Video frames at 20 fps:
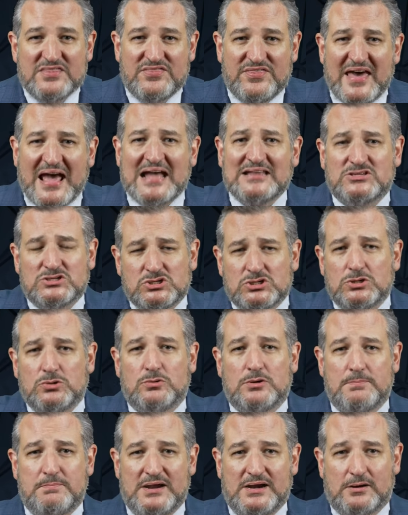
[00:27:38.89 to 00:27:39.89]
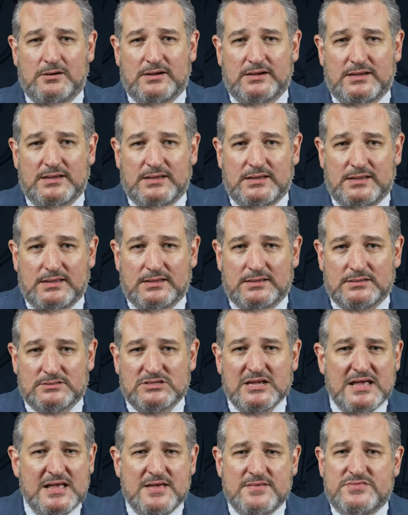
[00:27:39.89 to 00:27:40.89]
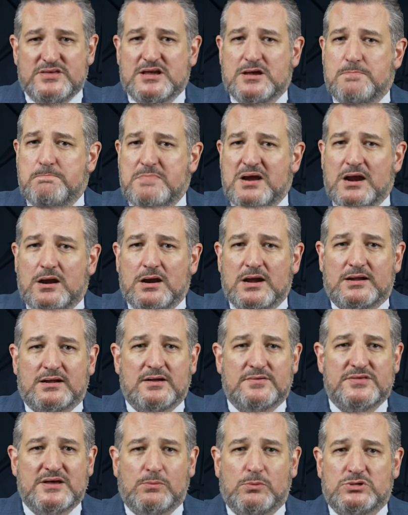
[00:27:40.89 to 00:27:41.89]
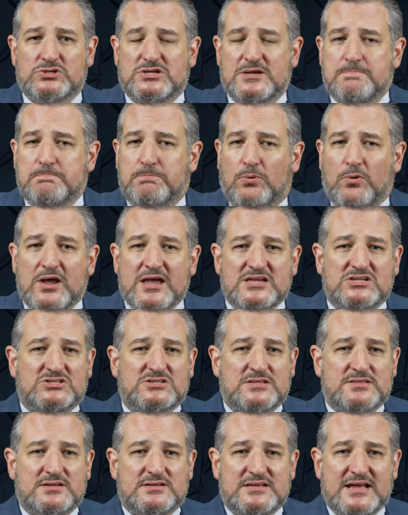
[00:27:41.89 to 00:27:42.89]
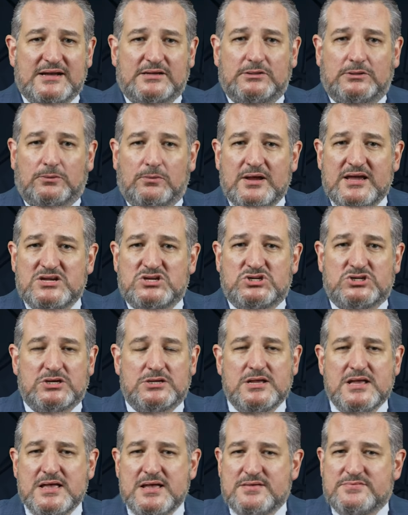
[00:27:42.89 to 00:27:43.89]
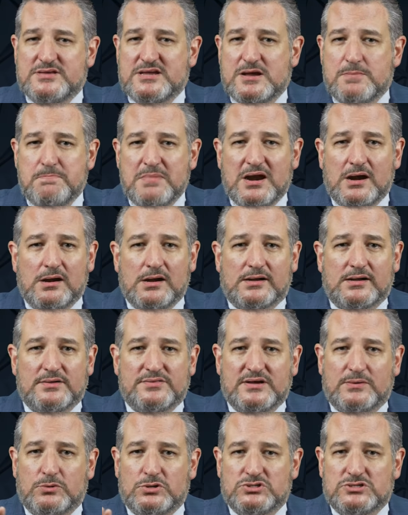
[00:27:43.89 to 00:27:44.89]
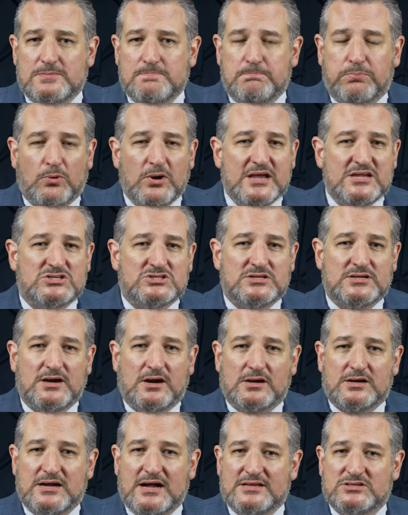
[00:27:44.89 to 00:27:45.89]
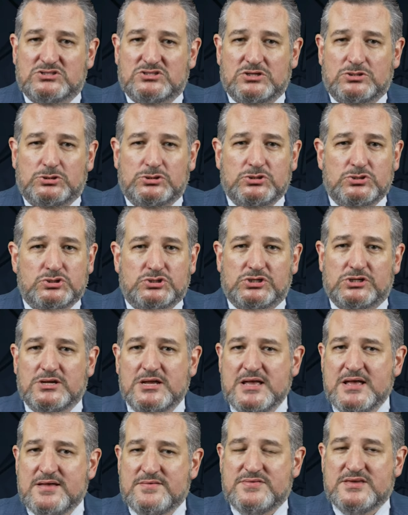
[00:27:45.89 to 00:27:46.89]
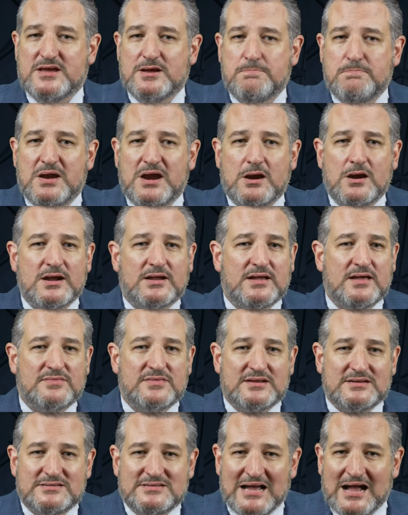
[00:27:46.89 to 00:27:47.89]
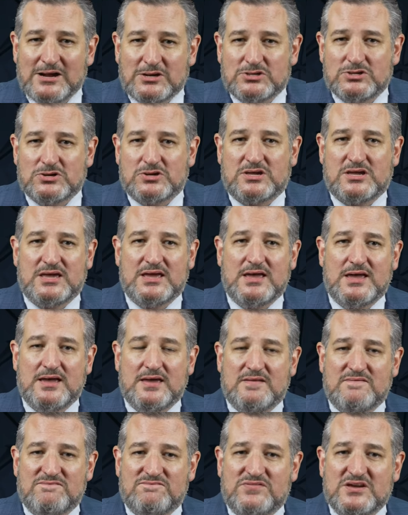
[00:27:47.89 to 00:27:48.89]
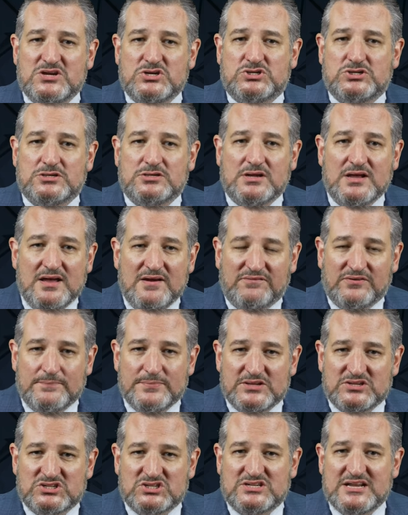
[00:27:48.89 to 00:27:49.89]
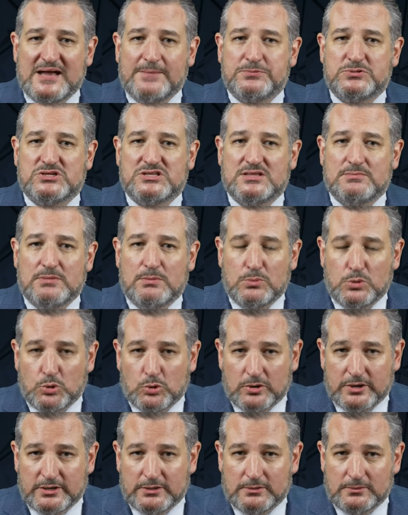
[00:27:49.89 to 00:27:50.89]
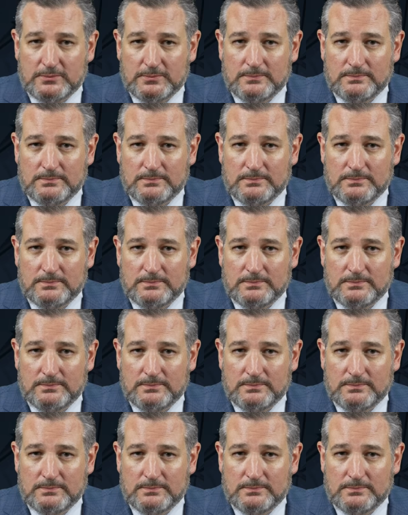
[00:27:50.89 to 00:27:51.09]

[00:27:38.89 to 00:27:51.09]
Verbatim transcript: That's who America is. The America that was embraced in the Declaration, the America that was embraced in our Constitution, the America that Doctor King envisioned from the steps of the memorial.